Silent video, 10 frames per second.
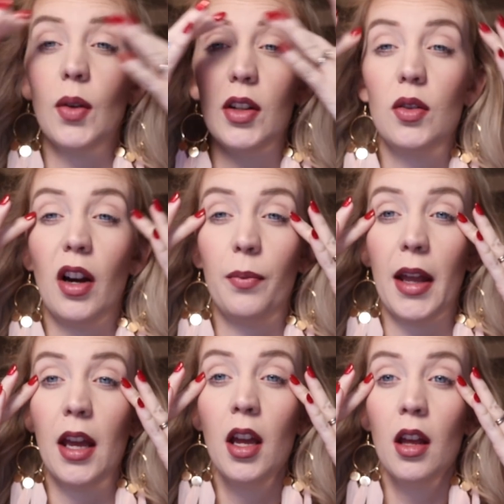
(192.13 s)
So I do have
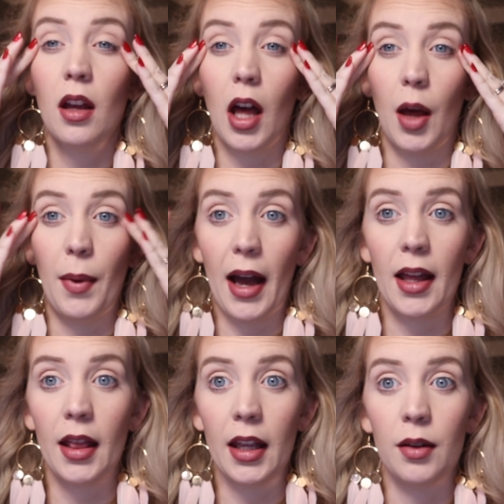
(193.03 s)
my
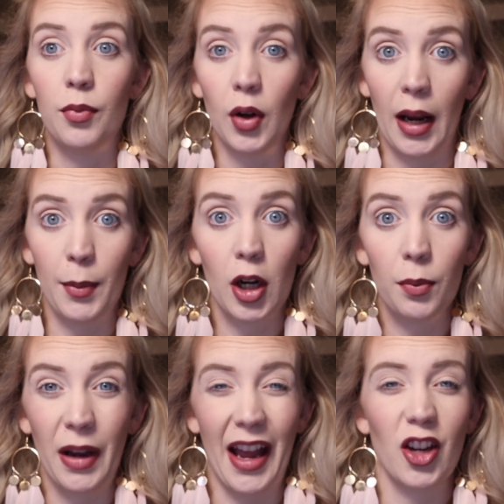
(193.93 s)
eyelid
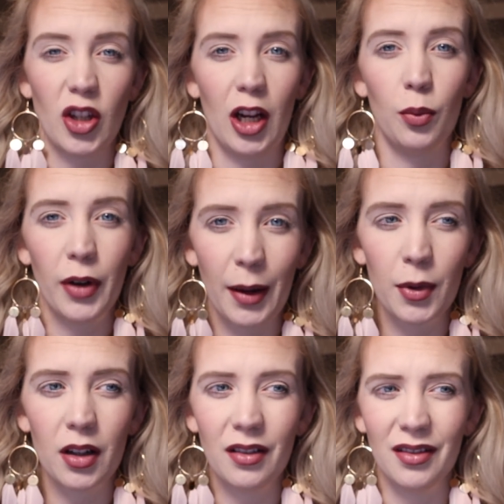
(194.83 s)
primer, my eyeshadow
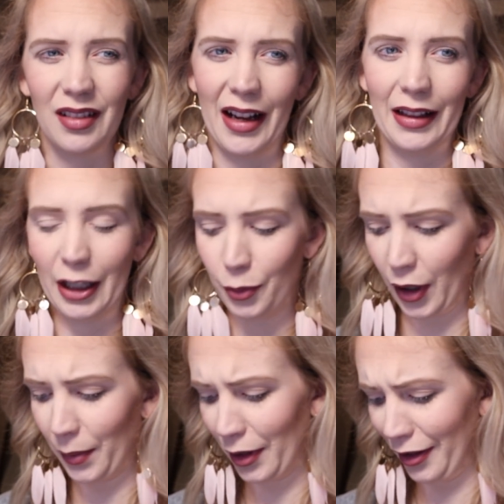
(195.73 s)
primer, eyelid
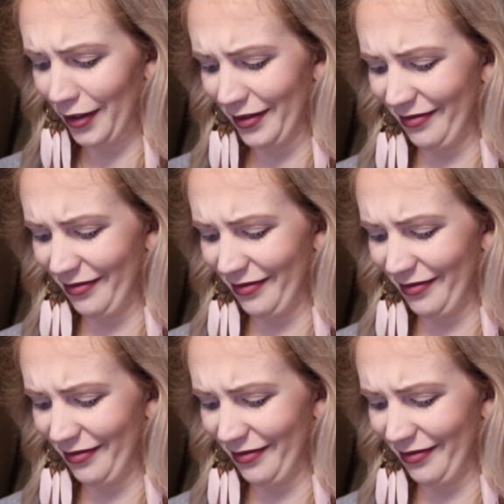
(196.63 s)
primer,